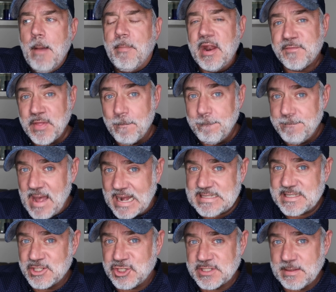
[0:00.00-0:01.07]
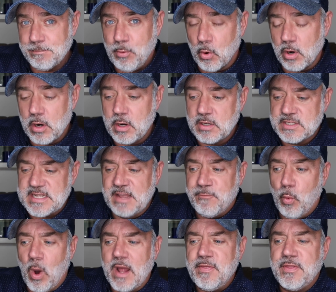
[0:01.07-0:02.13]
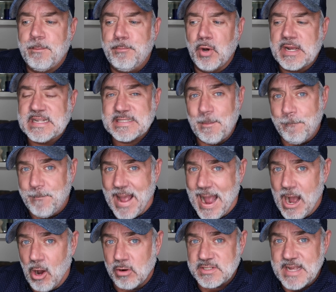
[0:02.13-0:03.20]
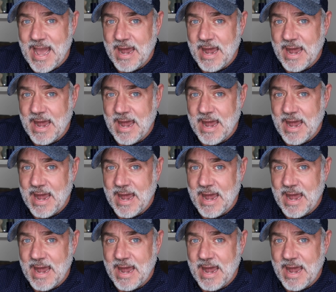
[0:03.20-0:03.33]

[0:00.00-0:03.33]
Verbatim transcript: But if the message is important, if what the book is about